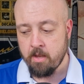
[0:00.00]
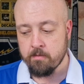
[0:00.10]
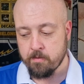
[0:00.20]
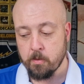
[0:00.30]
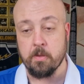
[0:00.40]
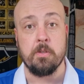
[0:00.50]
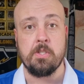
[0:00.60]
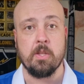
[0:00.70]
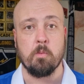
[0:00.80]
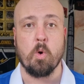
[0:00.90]
For the New
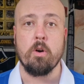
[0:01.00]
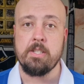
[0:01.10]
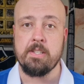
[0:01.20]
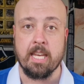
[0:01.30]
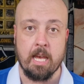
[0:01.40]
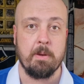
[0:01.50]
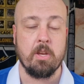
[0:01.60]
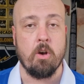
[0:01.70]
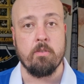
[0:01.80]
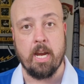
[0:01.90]
Zealand Warriors, they're
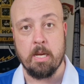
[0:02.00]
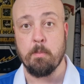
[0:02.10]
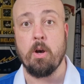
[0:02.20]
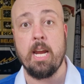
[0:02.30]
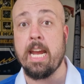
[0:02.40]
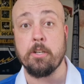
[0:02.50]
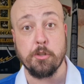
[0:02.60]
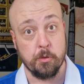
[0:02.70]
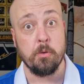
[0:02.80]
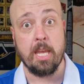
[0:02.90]
coming off a bye and a
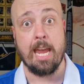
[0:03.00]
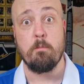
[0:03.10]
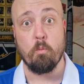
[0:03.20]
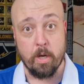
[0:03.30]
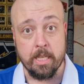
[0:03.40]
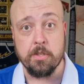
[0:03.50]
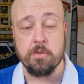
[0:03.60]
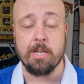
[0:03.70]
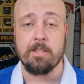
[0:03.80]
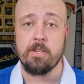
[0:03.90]
2-game winning
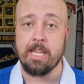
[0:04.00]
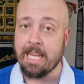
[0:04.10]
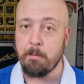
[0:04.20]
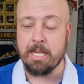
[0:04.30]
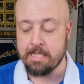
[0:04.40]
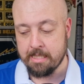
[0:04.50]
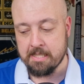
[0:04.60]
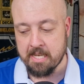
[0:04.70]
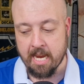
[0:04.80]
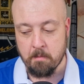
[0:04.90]
streak, so they're coming into
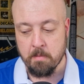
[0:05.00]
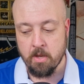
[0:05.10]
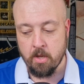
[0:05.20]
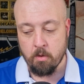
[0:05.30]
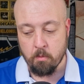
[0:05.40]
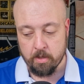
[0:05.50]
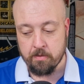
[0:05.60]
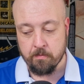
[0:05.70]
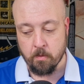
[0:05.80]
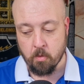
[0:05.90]
this game
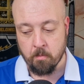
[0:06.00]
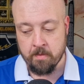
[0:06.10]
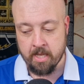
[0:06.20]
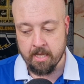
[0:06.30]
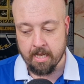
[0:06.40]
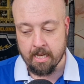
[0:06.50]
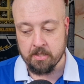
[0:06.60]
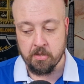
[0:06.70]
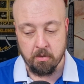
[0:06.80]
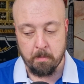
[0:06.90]
with form.
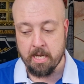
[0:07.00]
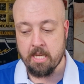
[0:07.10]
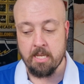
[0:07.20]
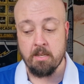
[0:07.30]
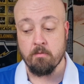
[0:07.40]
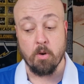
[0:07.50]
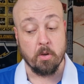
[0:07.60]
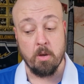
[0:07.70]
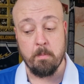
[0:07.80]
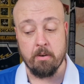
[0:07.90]
Tuapiki,
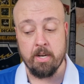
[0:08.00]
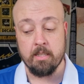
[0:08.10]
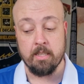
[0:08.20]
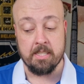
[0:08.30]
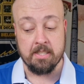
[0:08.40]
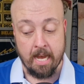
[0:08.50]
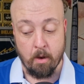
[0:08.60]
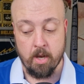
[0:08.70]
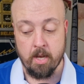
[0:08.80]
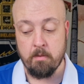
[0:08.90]
Rocco Berry,
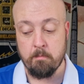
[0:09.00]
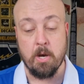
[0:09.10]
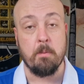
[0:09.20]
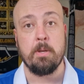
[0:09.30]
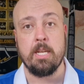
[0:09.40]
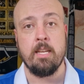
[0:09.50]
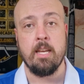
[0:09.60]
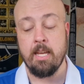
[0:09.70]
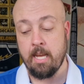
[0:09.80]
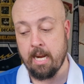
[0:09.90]
Leotawa, Pompey,
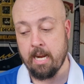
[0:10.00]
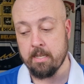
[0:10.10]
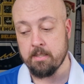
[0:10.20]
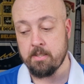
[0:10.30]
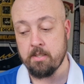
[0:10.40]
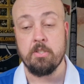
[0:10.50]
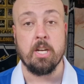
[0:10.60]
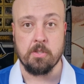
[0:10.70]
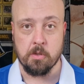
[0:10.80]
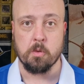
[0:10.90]
and
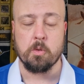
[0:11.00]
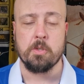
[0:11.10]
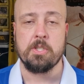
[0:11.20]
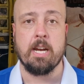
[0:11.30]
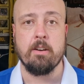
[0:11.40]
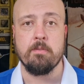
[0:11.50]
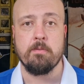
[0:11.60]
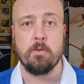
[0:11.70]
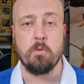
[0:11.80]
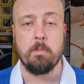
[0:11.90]
Chance Noku-Klukstar at
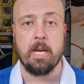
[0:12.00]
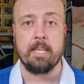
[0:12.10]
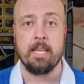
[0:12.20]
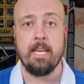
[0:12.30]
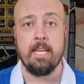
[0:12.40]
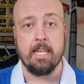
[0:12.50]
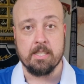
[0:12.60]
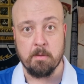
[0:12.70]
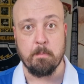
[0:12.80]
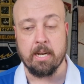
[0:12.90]
fullback.
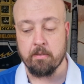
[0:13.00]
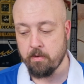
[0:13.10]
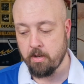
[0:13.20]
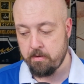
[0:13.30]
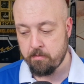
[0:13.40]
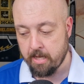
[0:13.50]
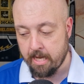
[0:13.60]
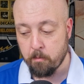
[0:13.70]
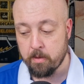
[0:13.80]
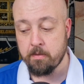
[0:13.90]
That's the back five
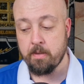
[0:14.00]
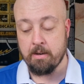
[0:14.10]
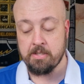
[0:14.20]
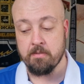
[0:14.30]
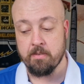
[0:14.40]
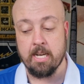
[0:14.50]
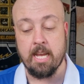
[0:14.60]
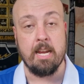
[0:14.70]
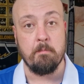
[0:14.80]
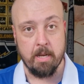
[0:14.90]
with Harris
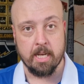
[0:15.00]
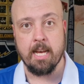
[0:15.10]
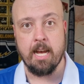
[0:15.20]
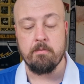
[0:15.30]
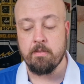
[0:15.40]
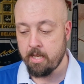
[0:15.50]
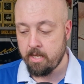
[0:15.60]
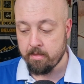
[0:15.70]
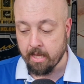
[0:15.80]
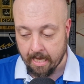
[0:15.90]
DeVita and Metcalf,
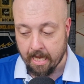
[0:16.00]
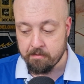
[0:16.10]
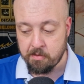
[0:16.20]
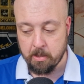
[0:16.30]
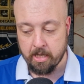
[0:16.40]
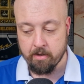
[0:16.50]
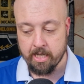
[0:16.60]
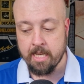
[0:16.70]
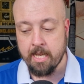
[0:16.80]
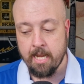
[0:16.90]
the halves
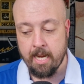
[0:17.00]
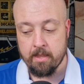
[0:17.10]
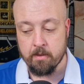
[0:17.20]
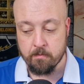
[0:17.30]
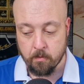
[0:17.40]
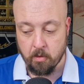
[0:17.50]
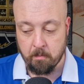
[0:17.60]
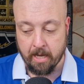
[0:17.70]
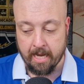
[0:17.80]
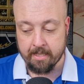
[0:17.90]
pairing, and the
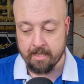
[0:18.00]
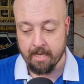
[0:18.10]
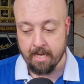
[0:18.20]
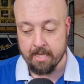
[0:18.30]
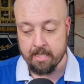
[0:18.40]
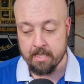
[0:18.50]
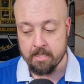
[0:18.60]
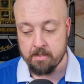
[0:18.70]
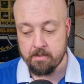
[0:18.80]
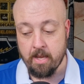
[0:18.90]
forward pack
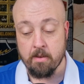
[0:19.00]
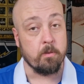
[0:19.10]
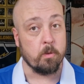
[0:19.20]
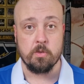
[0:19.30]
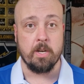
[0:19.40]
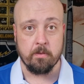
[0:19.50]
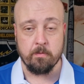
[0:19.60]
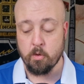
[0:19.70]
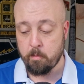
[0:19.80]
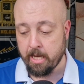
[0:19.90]
is their full-strength
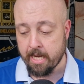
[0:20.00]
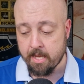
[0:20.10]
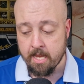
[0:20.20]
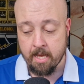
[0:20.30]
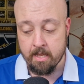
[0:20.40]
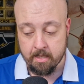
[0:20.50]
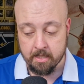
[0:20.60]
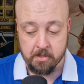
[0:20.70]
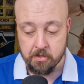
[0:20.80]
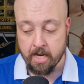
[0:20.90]
forward pack. The
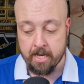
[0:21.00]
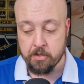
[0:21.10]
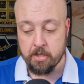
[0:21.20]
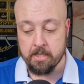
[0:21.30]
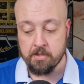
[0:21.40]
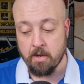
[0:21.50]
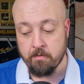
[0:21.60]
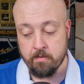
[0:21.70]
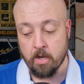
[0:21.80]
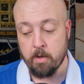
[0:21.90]
interchange is
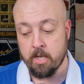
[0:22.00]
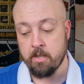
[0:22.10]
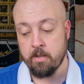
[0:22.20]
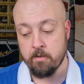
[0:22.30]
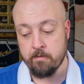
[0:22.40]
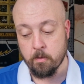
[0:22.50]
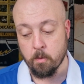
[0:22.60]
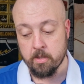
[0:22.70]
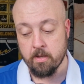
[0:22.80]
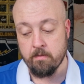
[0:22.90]
Afoa,
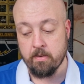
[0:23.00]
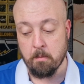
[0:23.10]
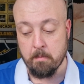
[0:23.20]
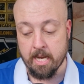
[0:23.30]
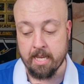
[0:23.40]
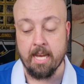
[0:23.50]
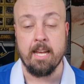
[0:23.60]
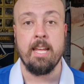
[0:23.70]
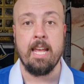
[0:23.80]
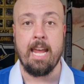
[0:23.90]
Ford,
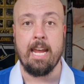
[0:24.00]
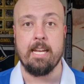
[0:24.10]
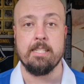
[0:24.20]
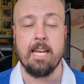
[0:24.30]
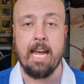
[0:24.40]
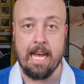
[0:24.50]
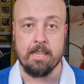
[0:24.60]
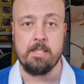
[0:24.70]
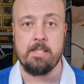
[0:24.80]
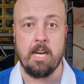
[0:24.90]
Valmaga, and
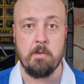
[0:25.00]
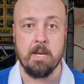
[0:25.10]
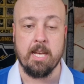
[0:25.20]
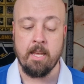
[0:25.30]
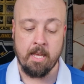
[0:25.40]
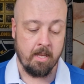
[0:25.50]
Halasima.